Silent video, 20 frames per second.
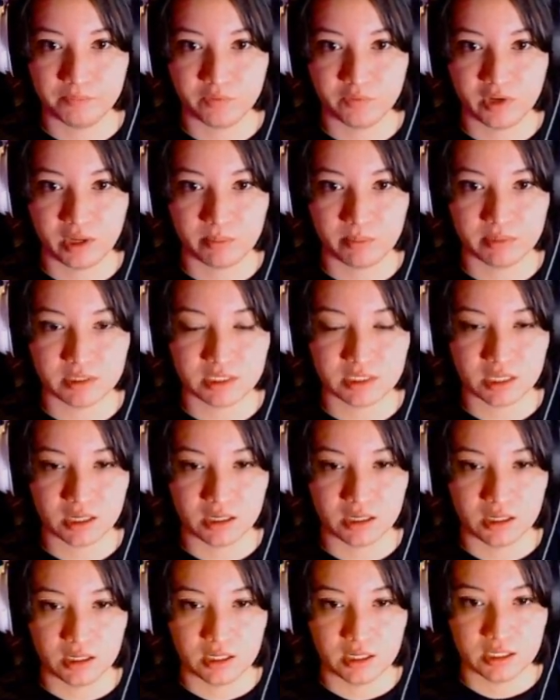What happened to you?
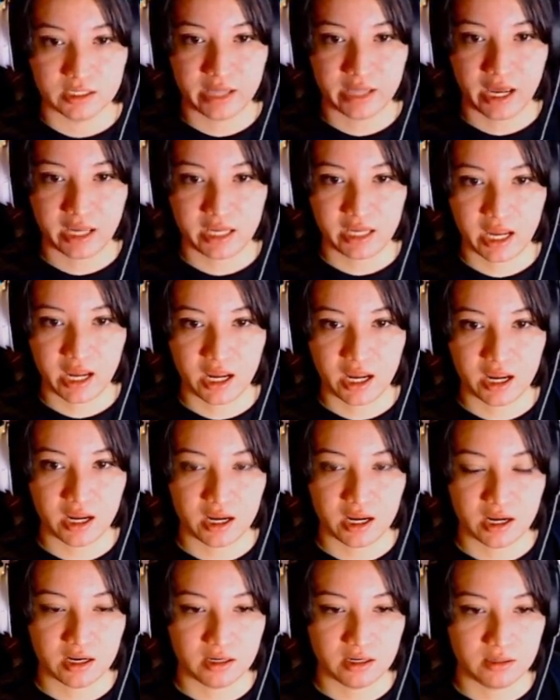
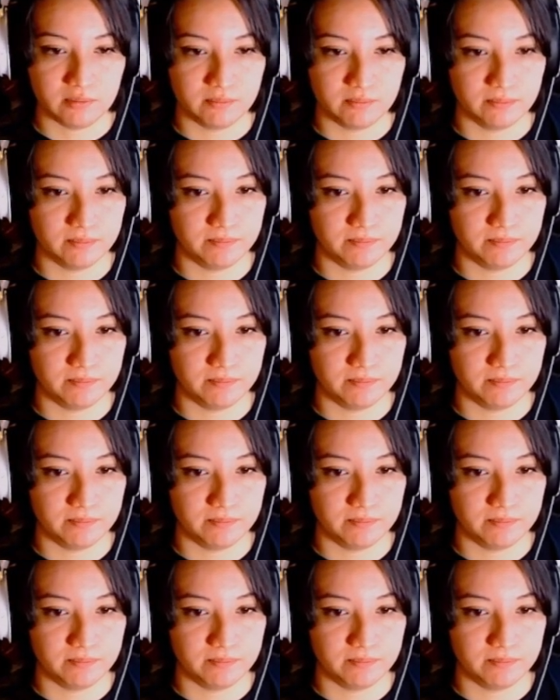Diane!